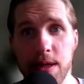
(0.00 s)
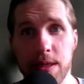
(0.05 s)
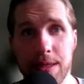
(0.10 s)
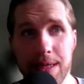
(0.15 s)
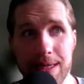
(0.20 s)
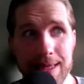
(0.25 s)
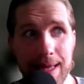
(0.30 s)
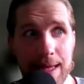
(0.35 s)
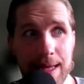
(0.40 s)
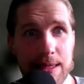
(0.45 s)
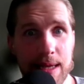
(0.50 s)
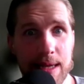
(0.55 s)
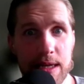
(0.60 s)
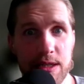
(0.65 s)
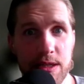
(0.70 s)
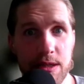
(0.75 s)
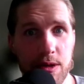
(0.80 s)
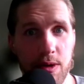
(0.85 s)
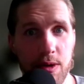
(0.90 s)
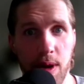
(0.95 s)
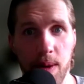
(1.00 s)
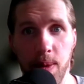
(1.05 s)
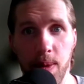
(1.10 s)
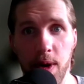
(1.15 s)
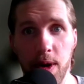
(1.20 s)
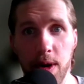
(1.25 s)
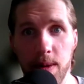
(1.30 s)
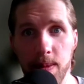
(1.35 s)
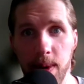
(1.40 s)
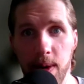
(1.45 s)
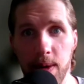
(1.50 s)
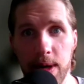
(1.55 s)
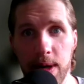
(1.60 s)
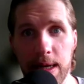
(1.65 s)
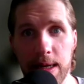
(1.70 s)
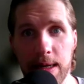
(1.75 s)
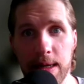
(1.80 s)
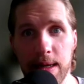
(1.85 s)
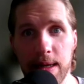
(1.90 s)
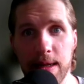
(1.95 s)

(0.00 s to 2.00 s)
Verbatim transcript: It's like, that's actually the great part about it.